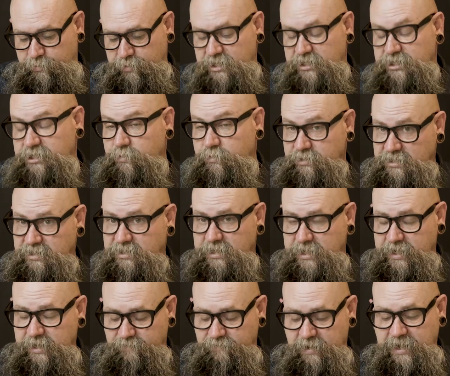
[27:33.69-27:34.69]
because he was a
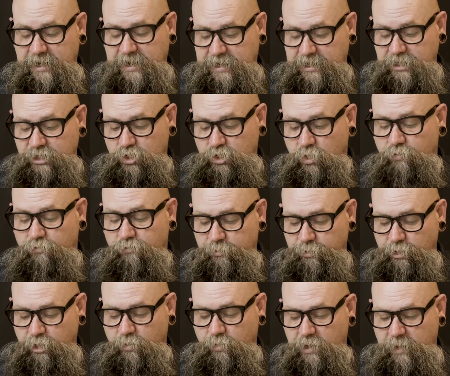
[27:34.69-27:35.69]
slave, right? And he stole from
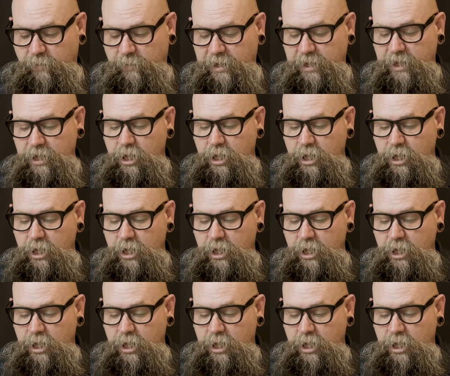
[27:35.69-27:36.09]
me and he ran away.